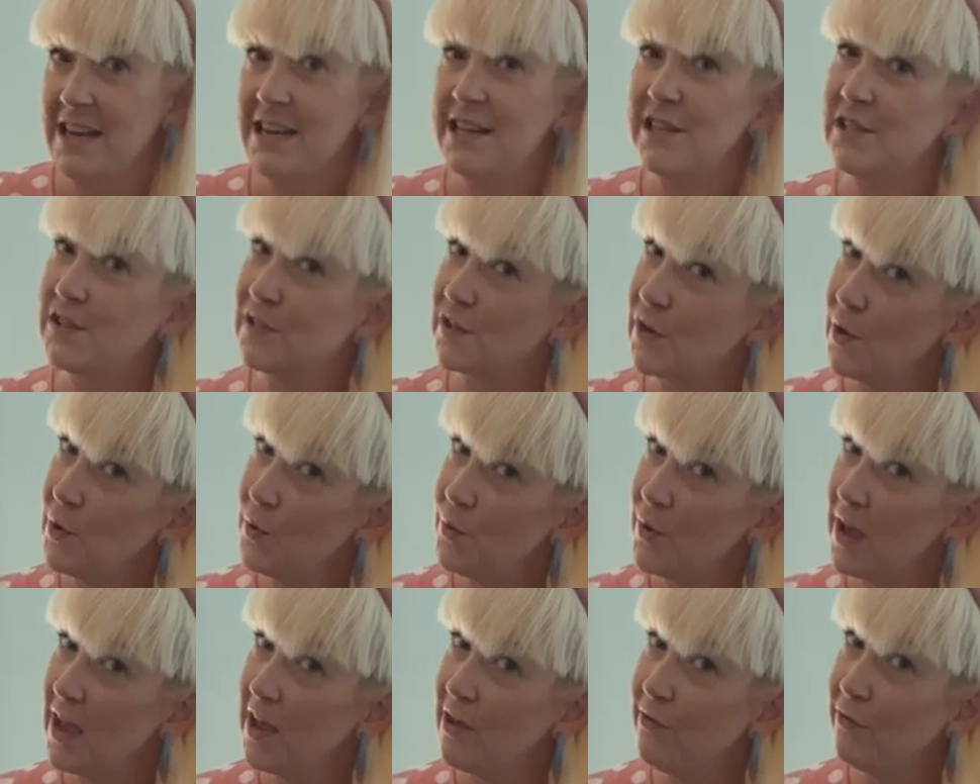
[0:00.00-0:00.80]
So
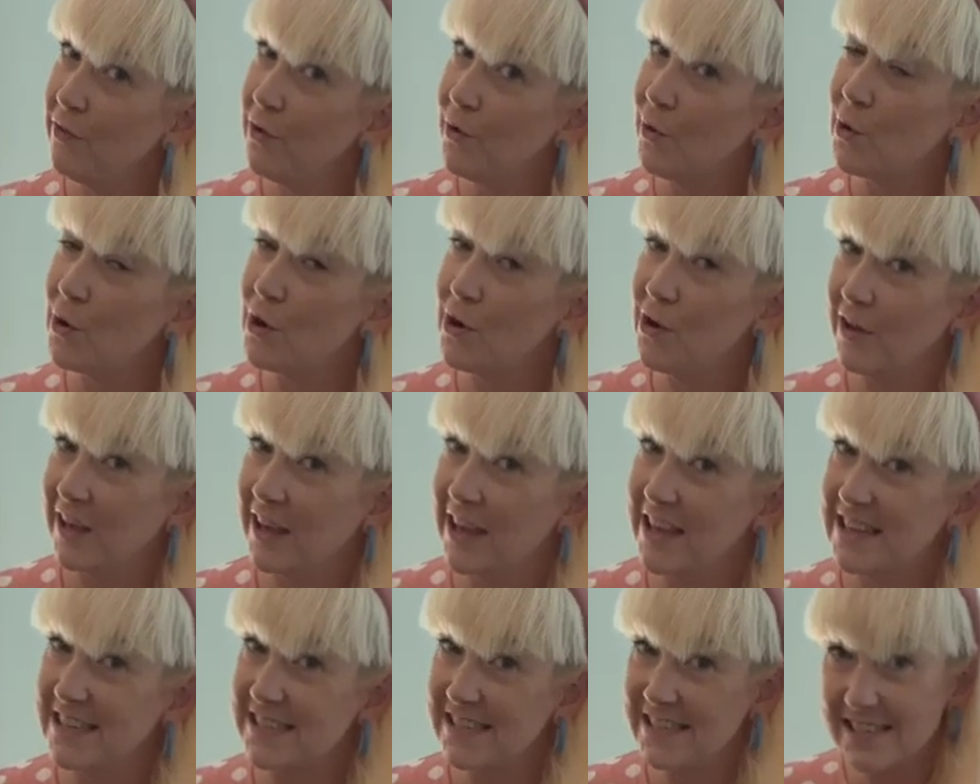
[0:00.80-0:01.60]
if you're
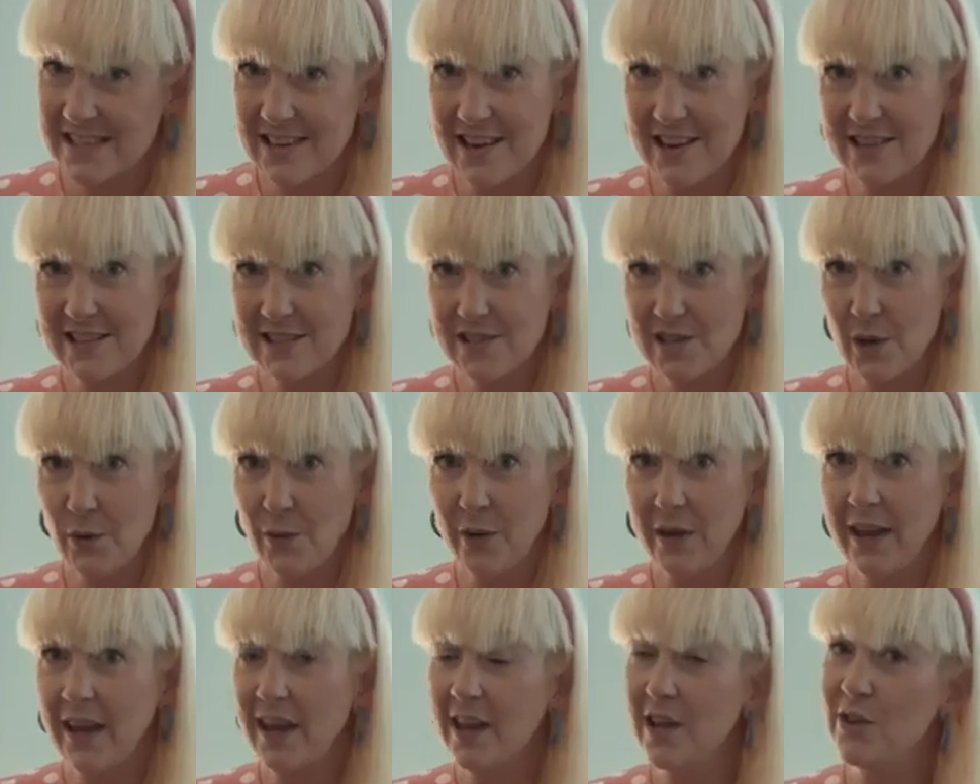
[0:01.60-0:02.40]
looking to start
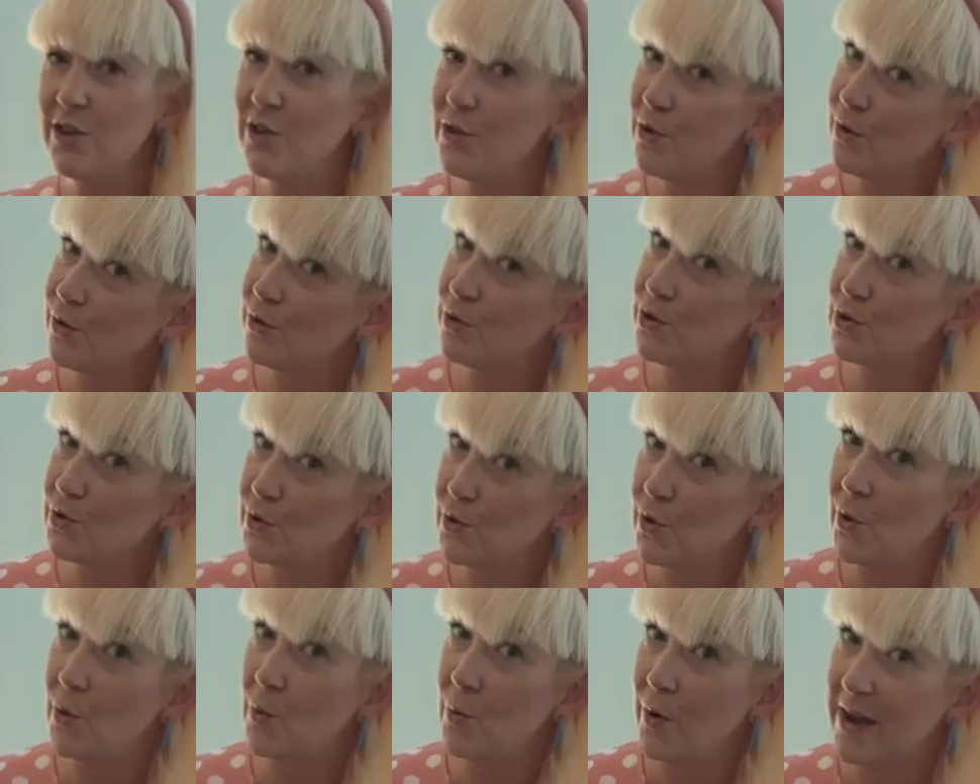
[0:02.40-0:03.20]
sewing and not
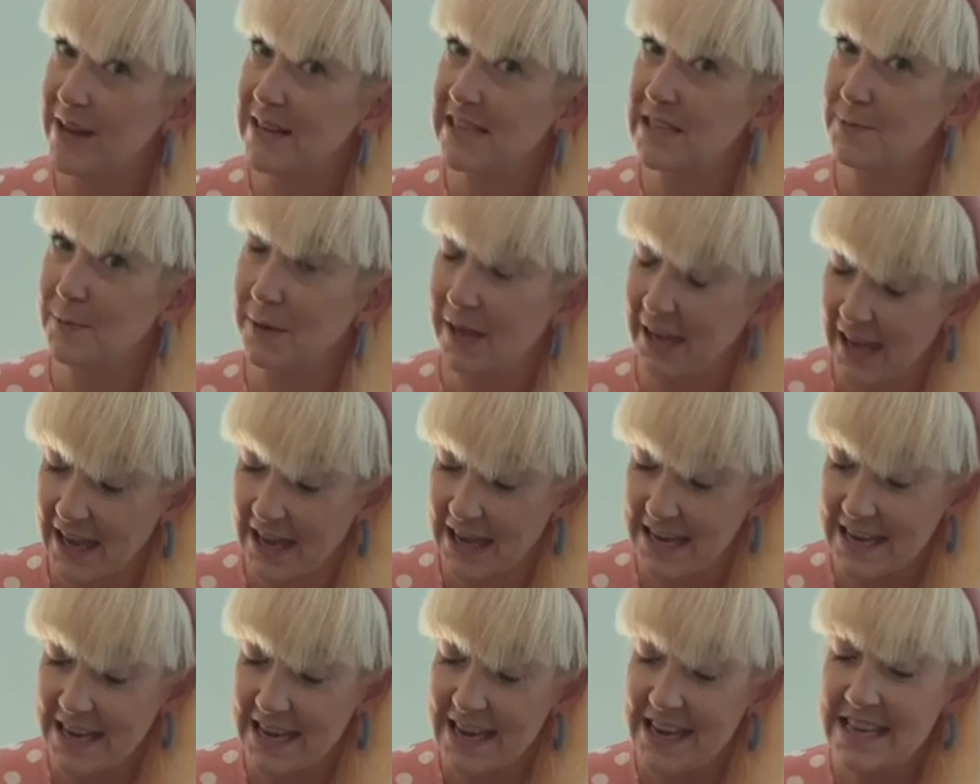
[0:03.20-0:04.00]
sure where to
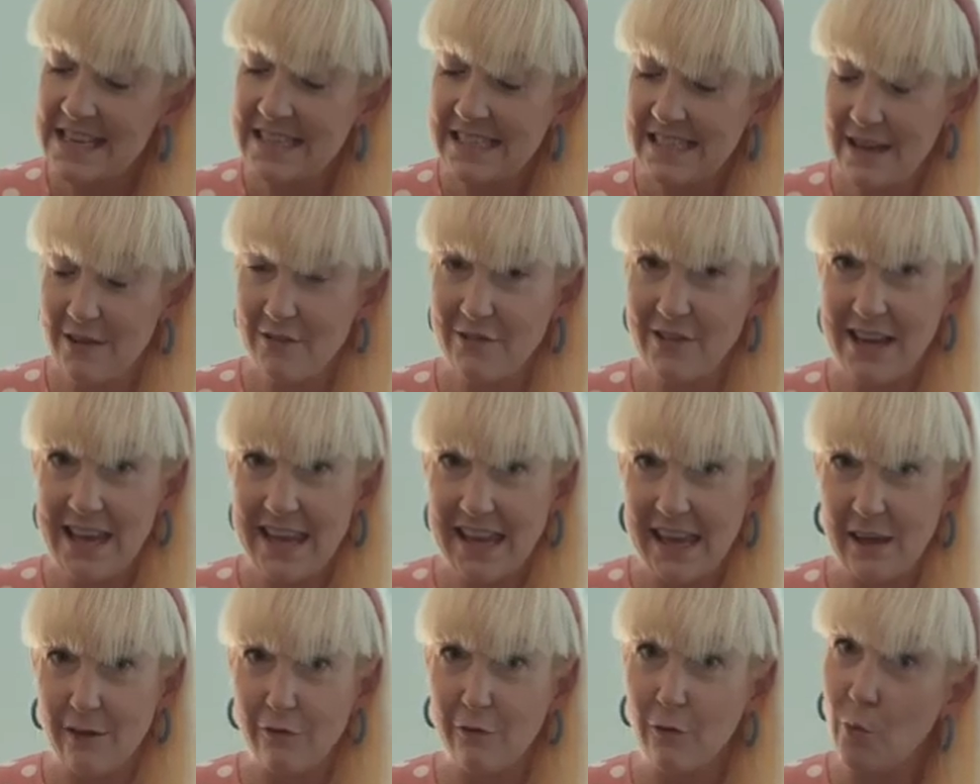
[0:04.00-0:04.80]
begin, definitely
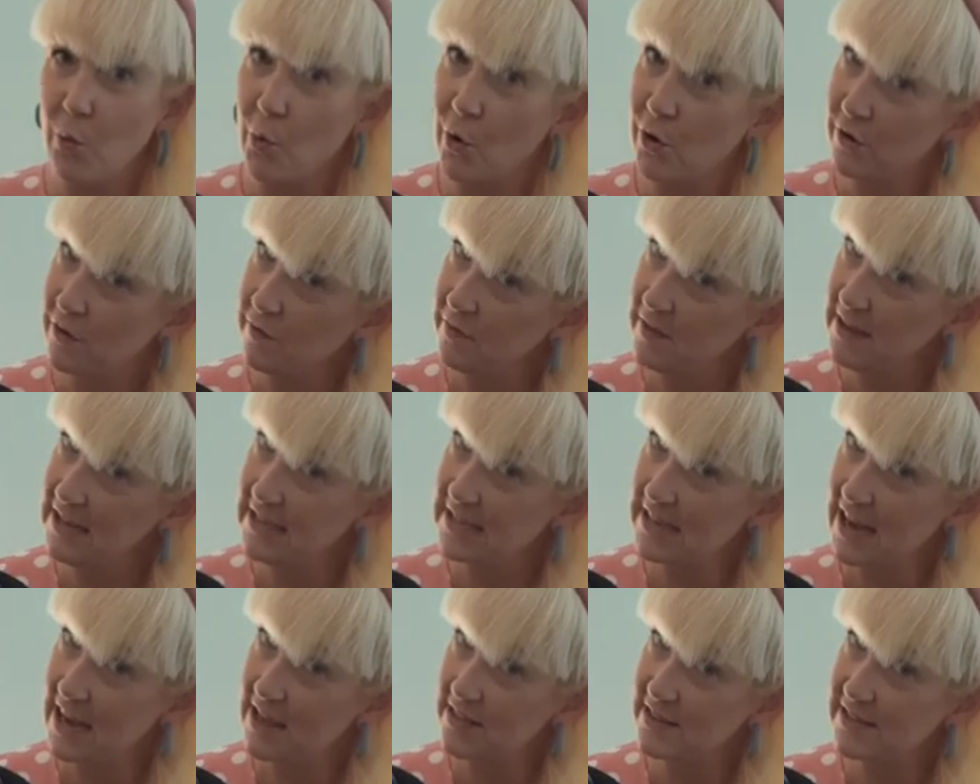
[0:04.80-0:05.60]
give one of these
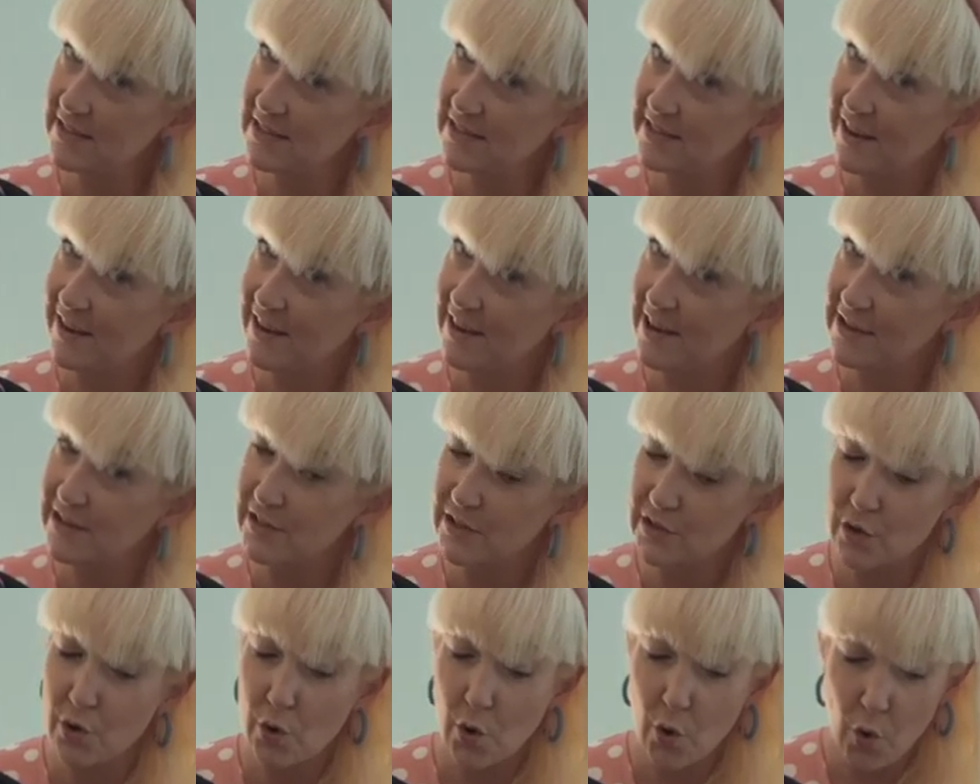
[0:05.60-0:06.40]
gathered
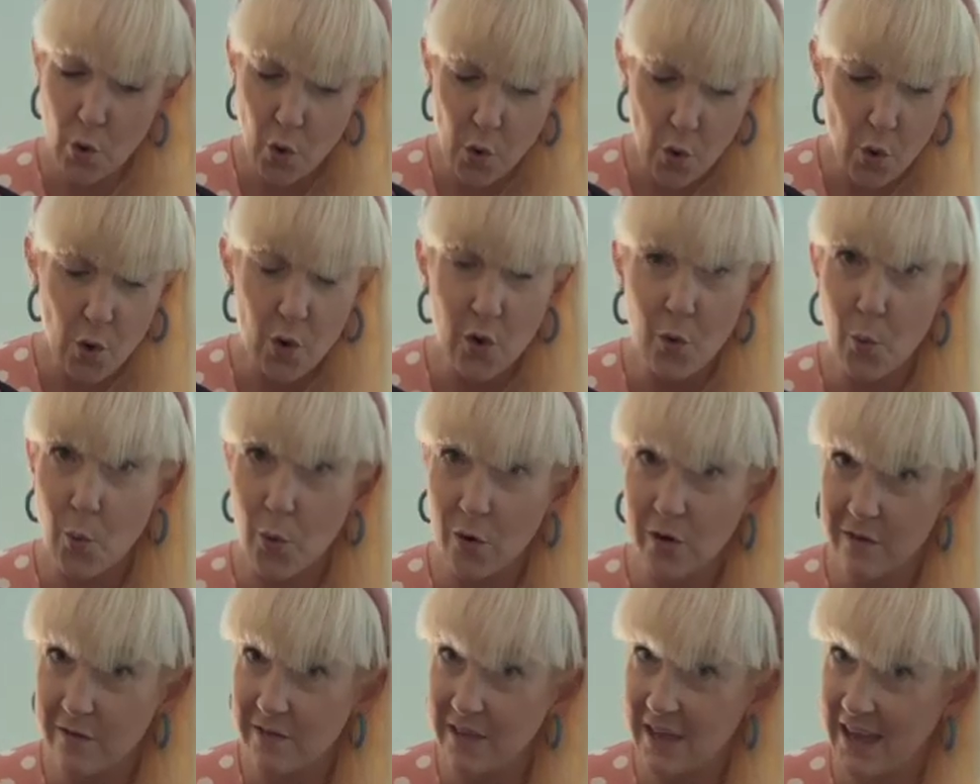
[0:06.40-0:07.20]
skirts or
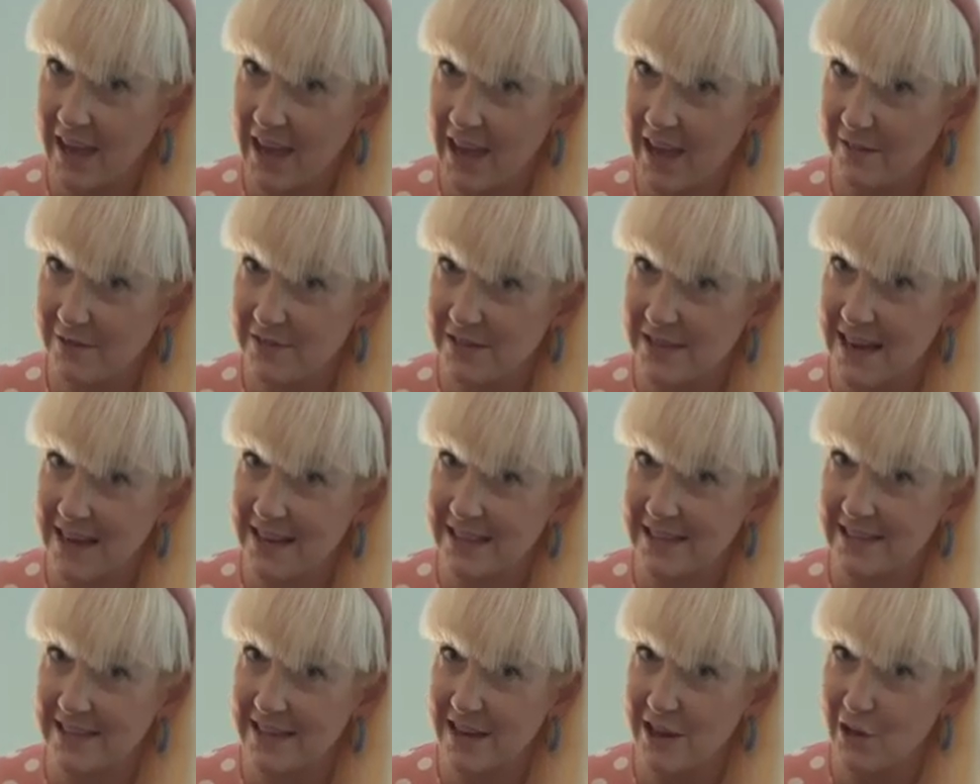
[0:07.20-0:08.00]
one of the
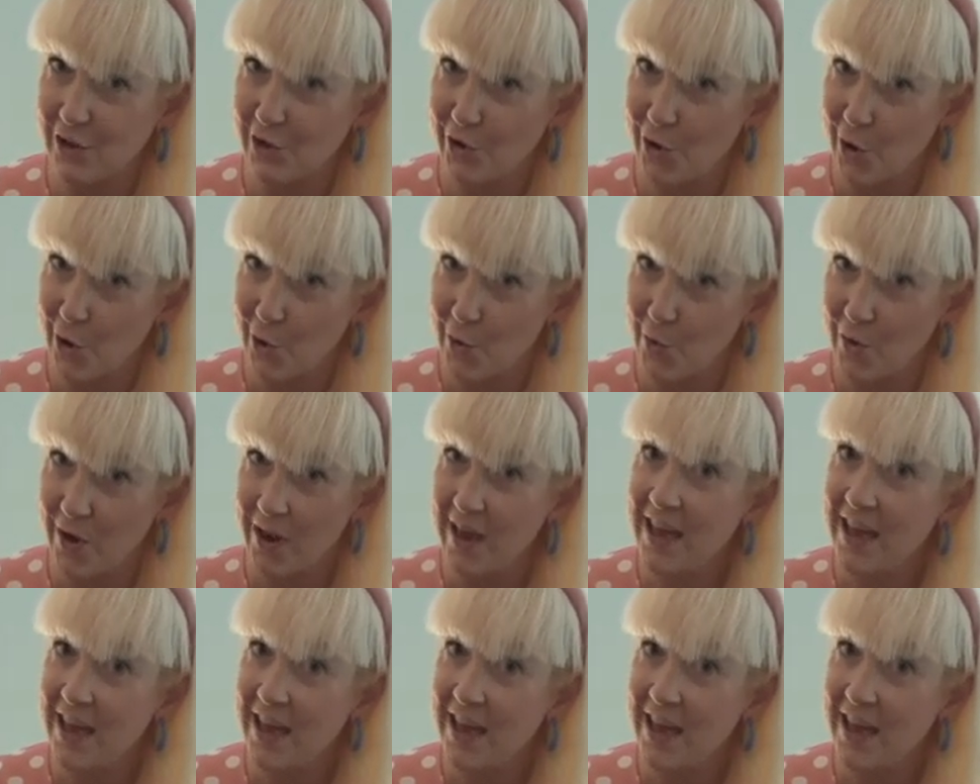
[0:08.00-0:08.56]
caftans a go.